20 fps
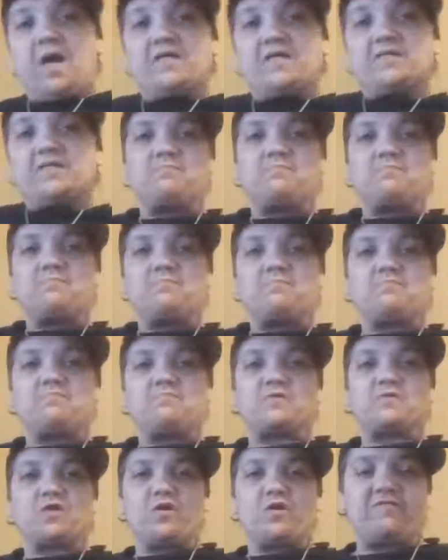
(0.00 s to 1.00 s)
first and
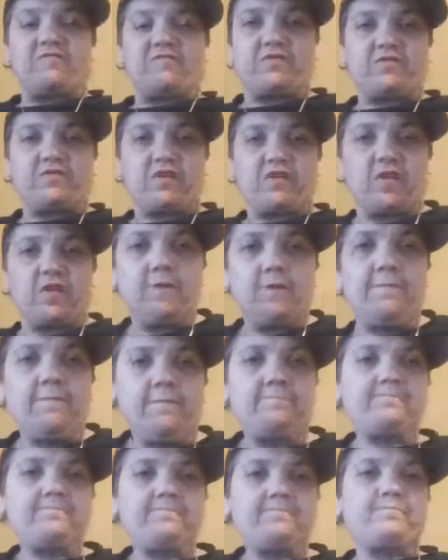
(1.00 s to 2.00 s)
everything,
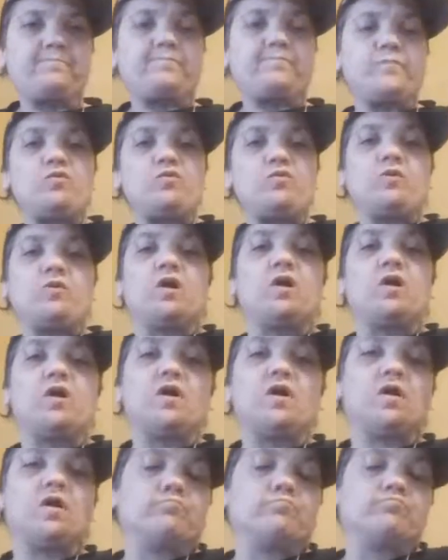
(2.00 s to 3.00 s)

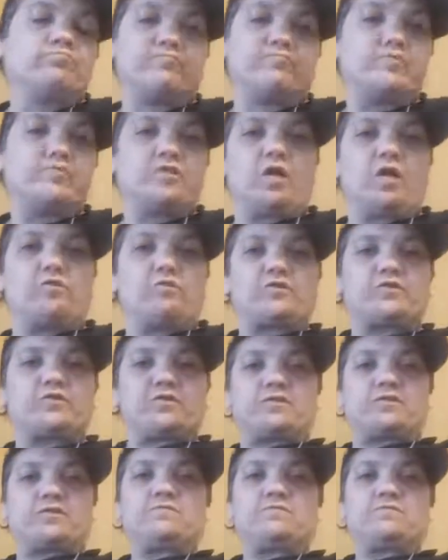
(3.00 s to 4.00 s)
um, you know, just
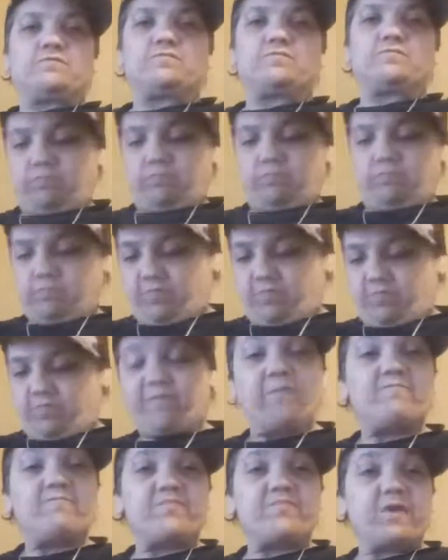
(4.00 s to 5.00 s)
from
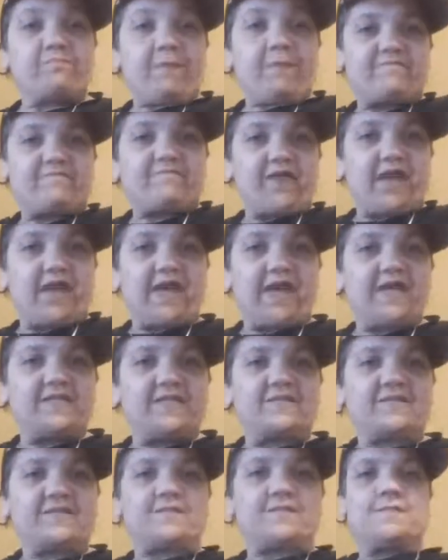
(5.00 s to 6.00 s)
being my fans
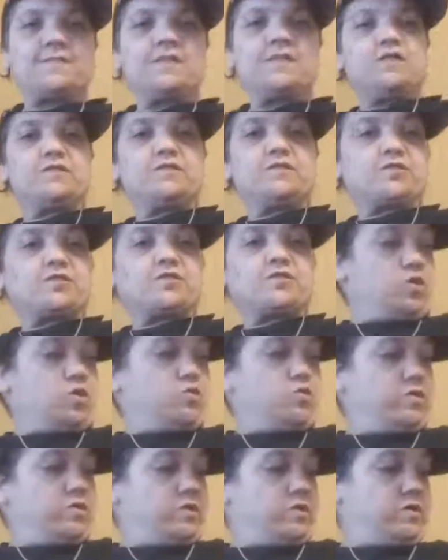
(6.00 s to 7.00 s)
so
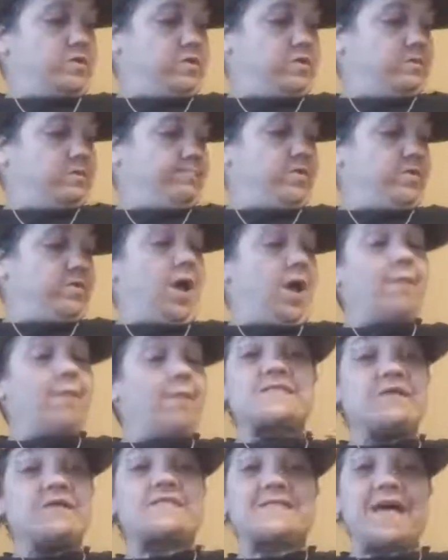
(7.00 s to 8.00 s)
um, I'm
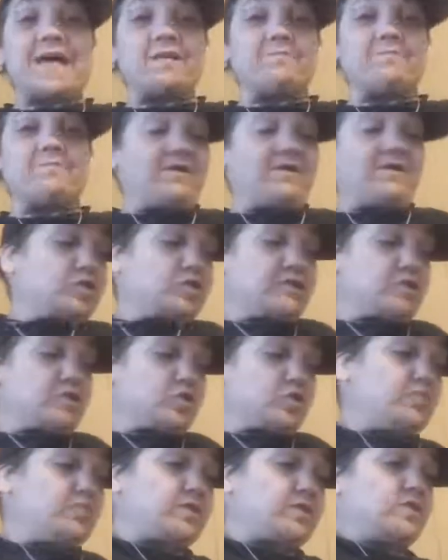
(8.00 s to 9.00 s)
excited about this too
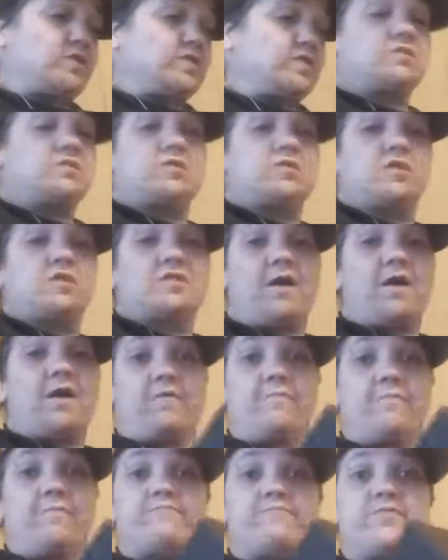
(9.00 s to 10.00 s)
because it does have a
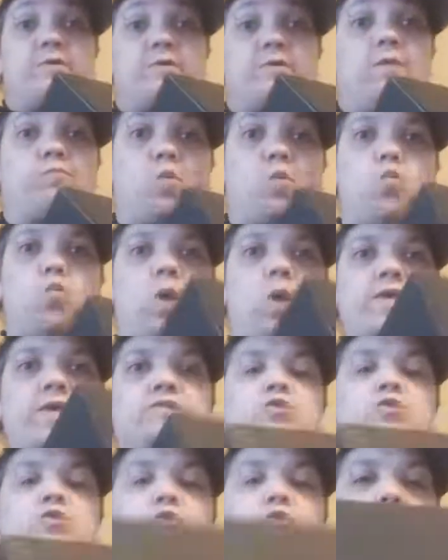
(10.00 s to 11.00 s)
bit of a weight
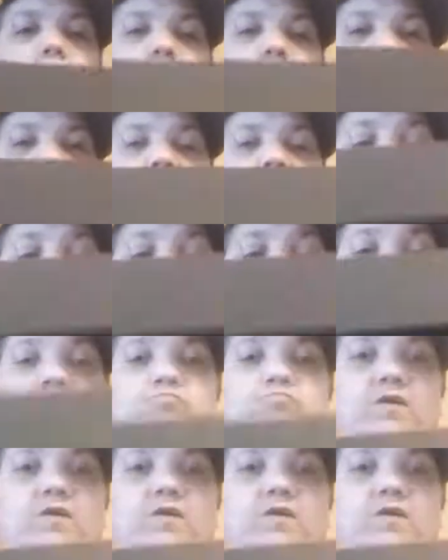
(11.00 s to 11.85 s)
to it, which I'm like